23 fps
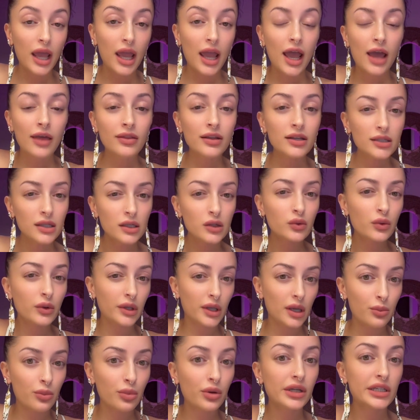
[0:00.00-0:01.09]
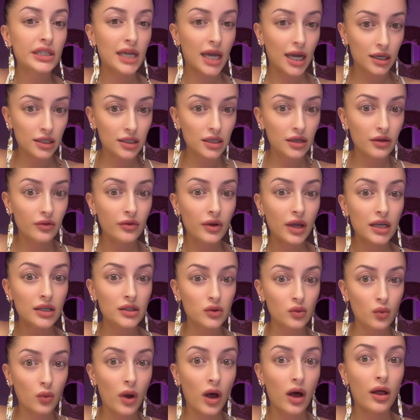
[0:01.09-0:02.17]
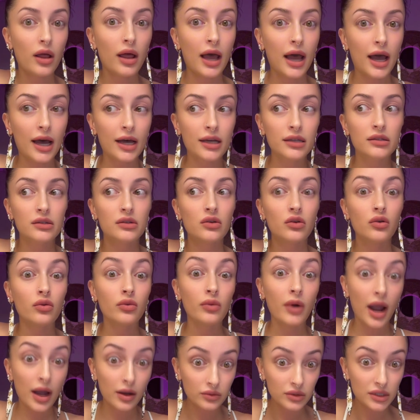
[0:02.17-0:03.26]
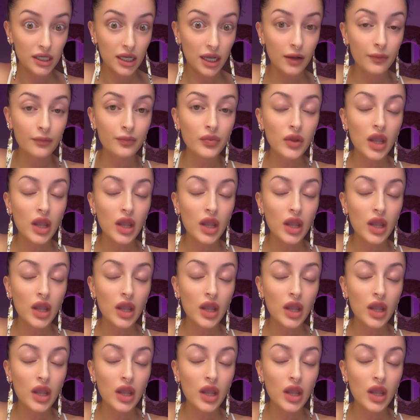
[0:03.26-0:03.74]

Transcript: and this is really protective as well as grounding.